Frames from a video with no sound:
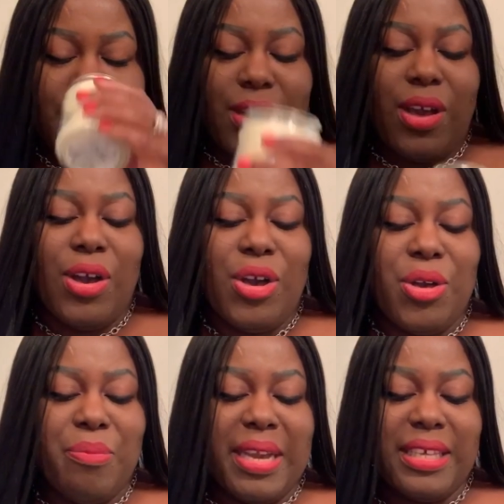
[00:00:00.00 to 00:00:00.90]
Oh
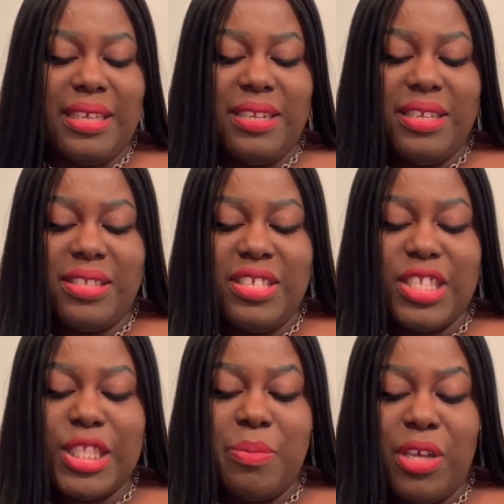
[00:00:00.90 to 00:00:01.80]
my goodness, this
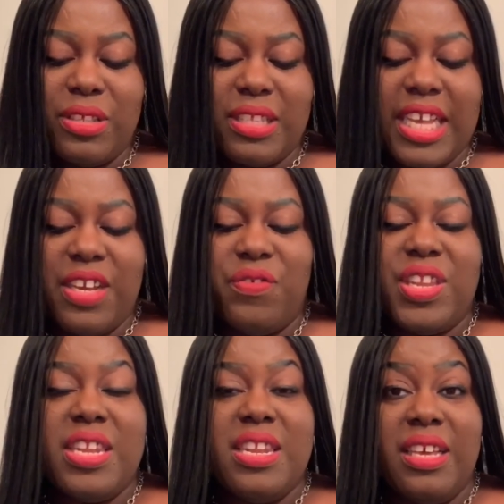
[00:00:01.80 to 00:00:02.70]
smells like a
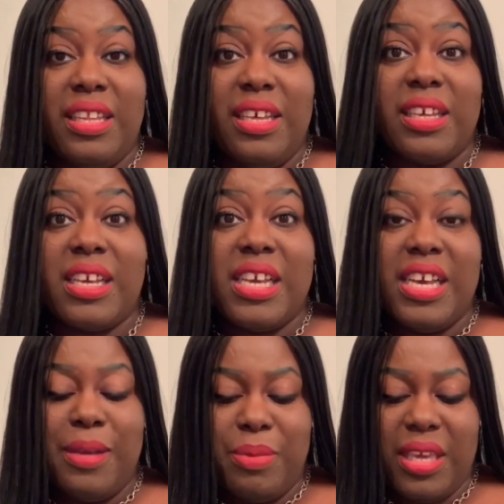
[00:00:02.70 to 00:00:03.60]
vanilla
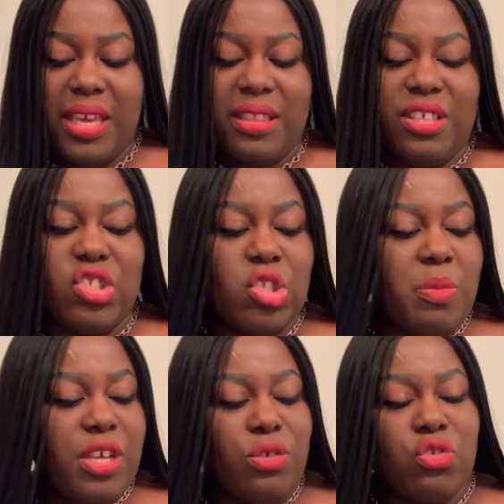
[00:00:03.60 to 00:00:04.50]
cupcake. This
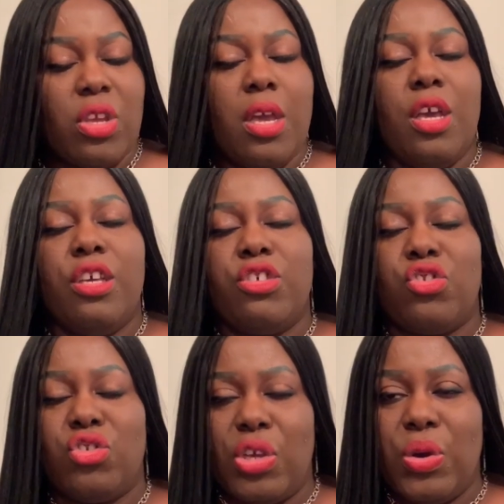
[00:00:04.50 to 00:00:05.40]
smells
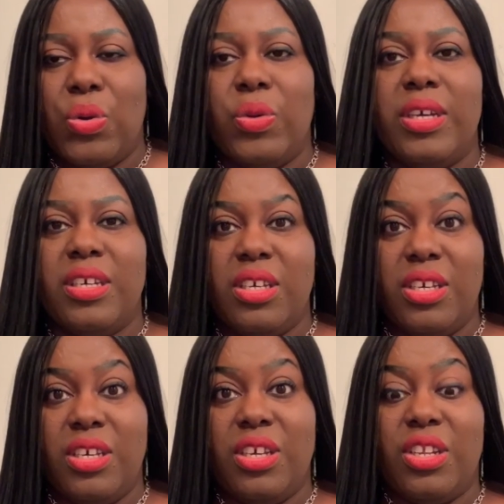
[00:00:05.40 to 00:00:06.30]
so
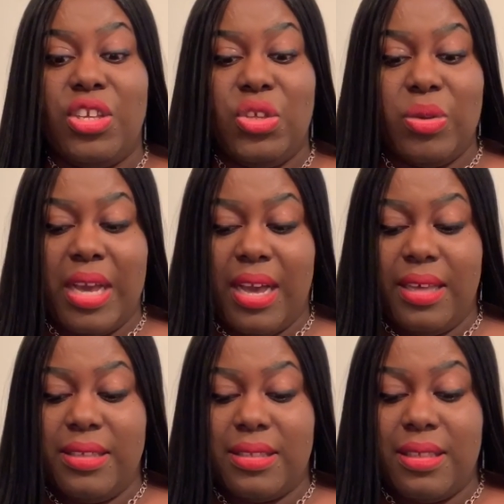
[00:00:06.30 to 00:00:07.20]
good, you
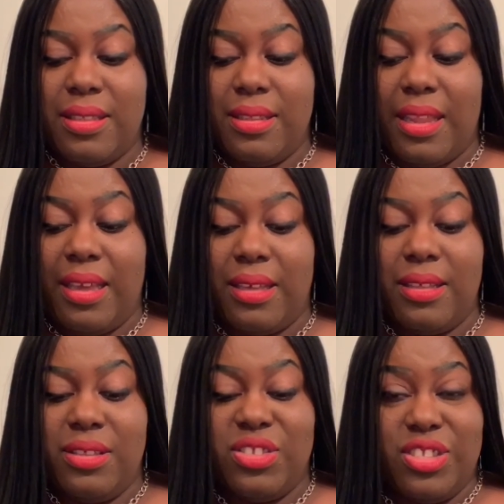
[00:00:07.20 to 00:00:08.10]
guys. Like,
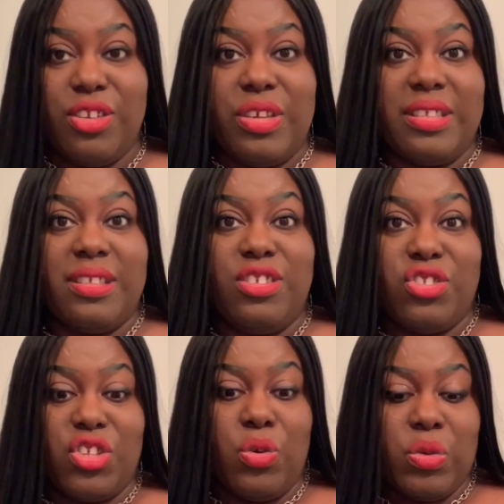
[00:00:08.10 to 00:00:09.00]
seriously,
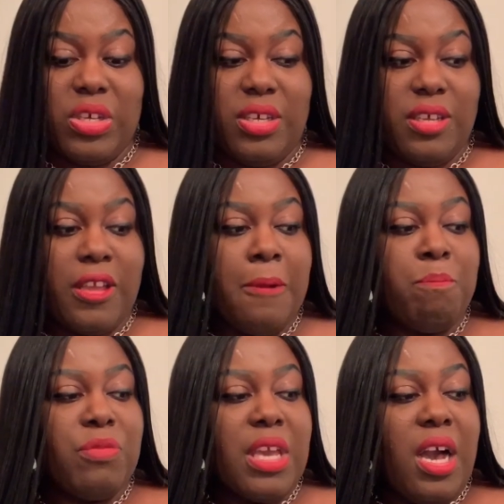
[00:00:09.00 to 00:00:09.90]
so good.
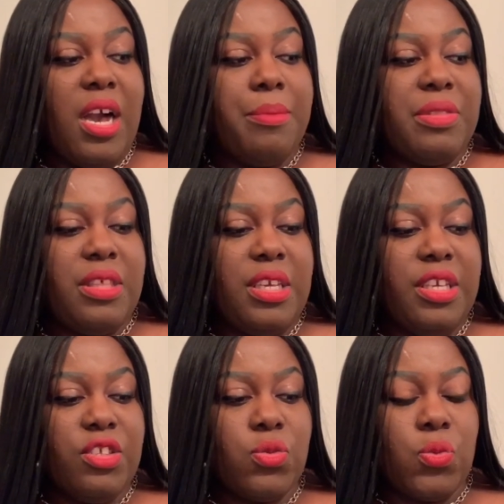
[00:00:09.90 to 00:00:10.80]

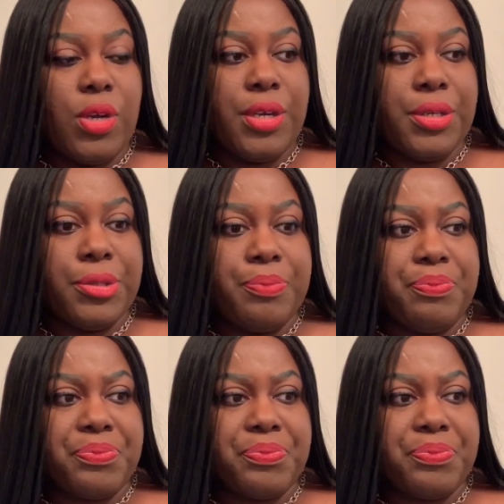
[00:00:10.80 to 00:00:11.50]
These were